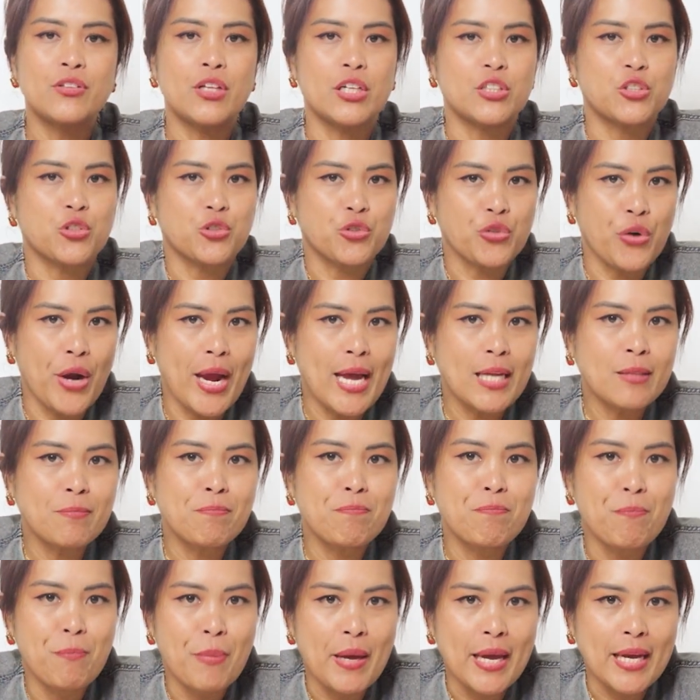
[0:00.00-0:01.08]
The trend
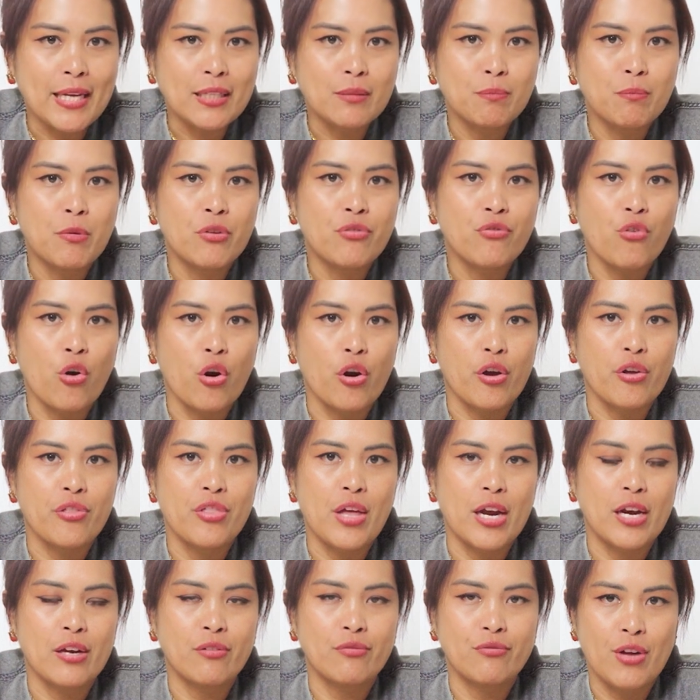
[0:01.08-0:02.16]
peaked before
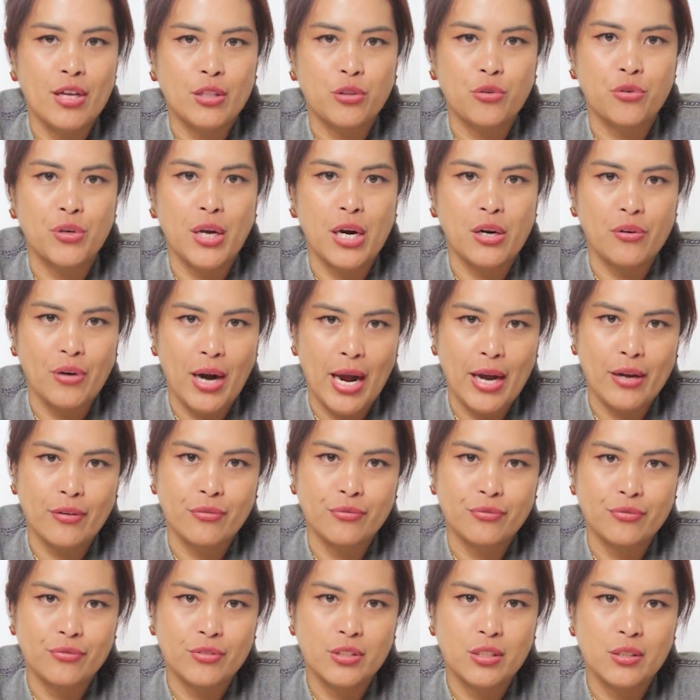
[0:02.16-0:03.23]
their inventory
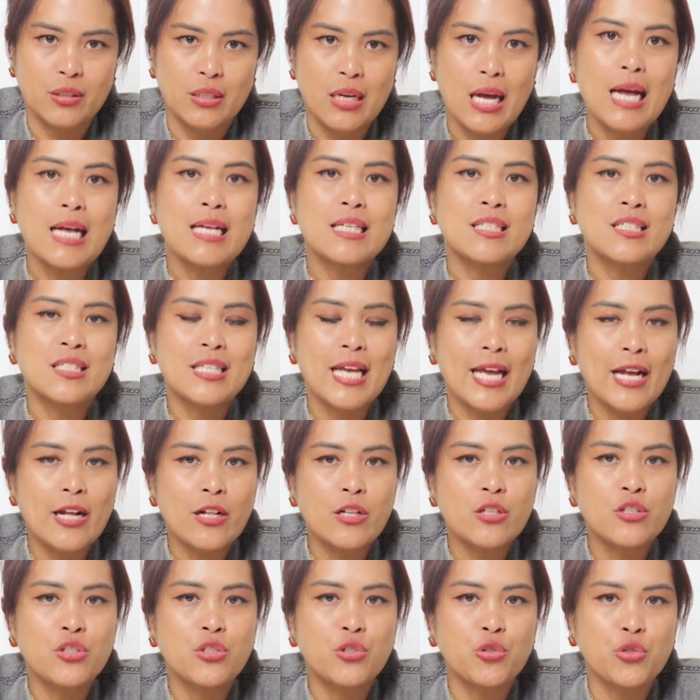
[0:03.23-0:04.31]
arrived.
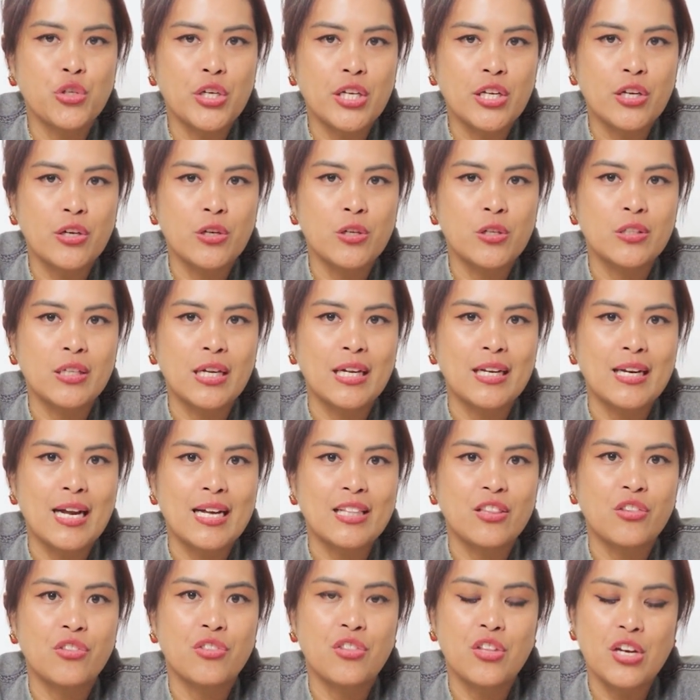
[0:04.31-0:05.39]
Sales trickled in
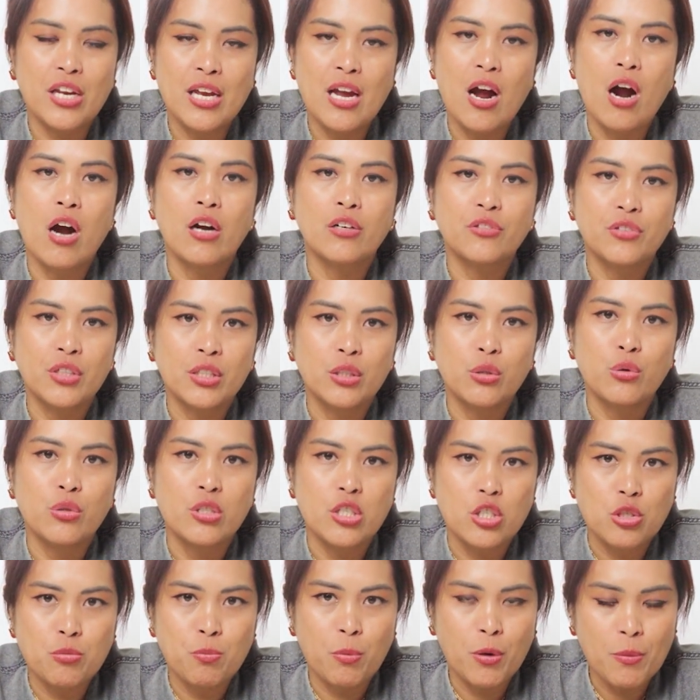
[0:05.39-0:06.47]
at 300
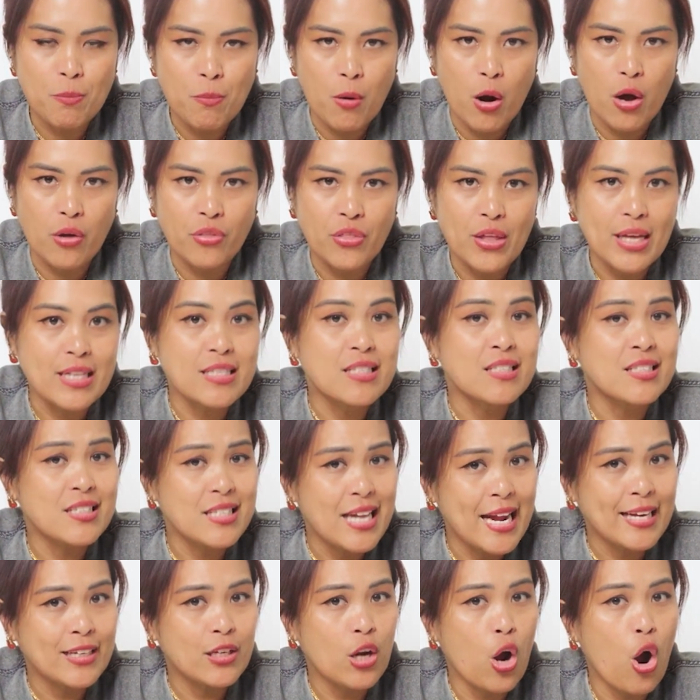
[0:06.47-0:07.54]
units per month
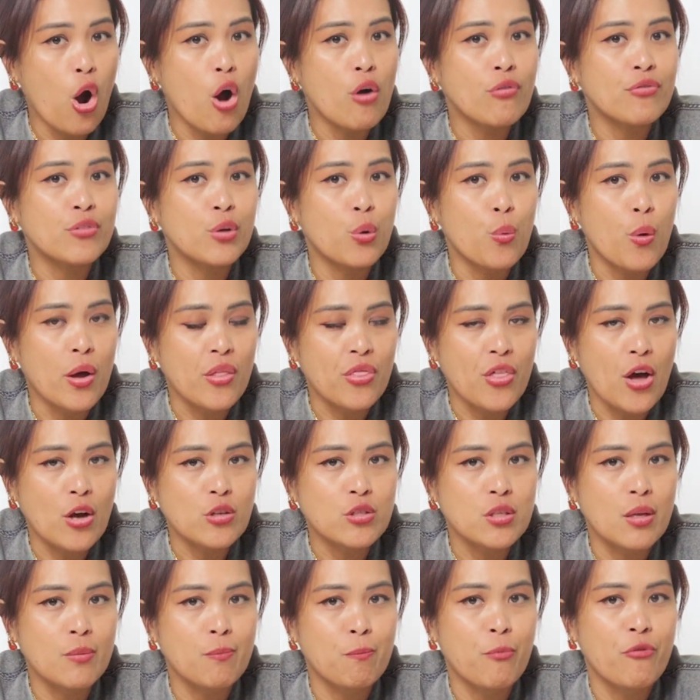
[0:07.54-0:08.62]
instead of the
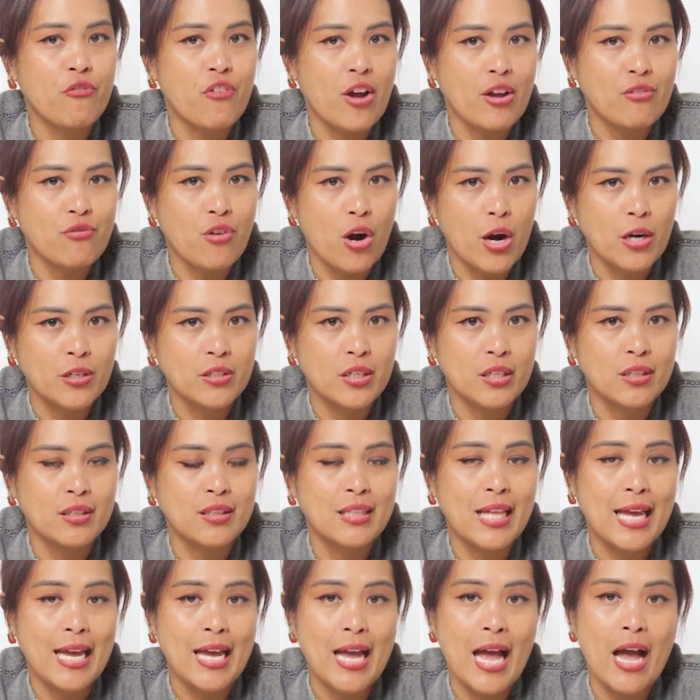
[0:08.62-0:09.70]

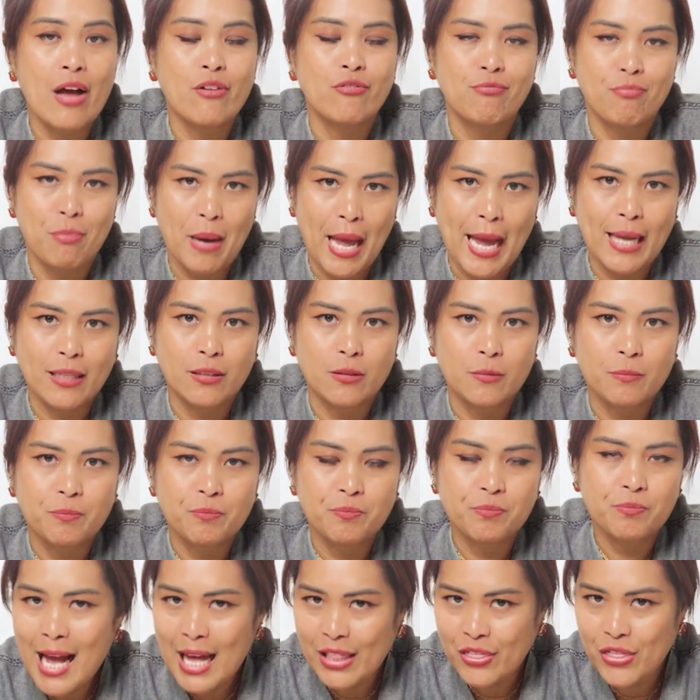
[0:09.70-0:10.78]
1,500 they have planned.
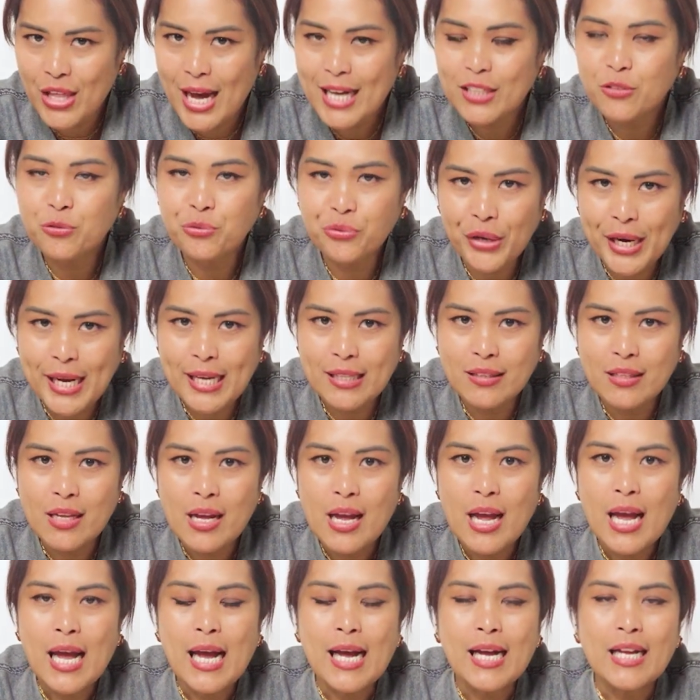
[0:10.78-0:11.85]
At that rate,
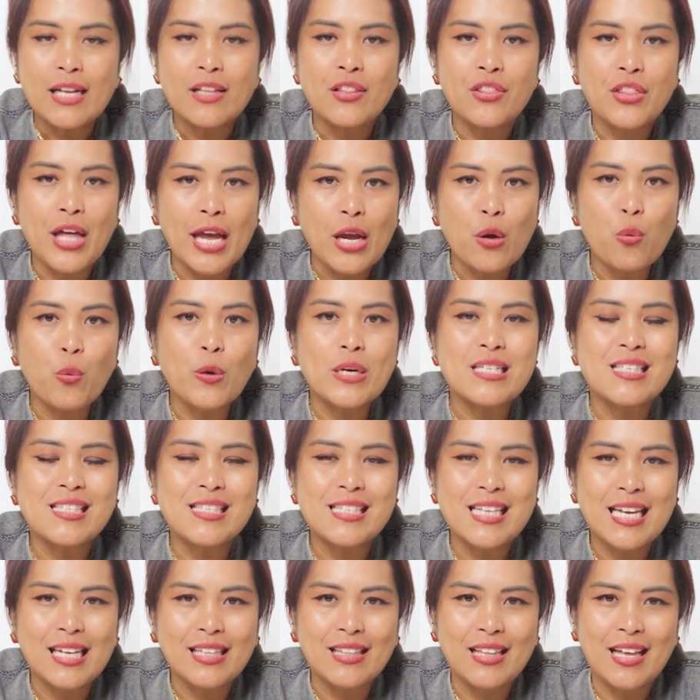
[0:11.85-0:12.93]
they were
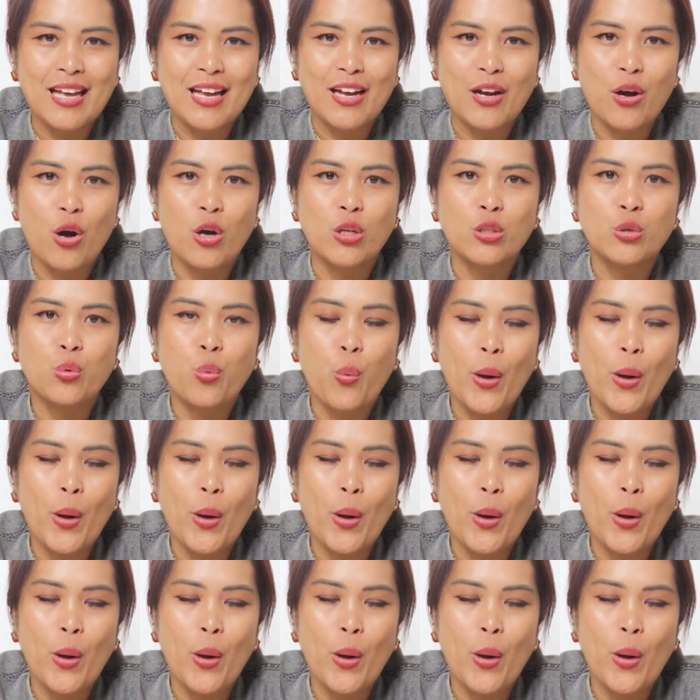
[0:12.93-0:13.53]
sitting on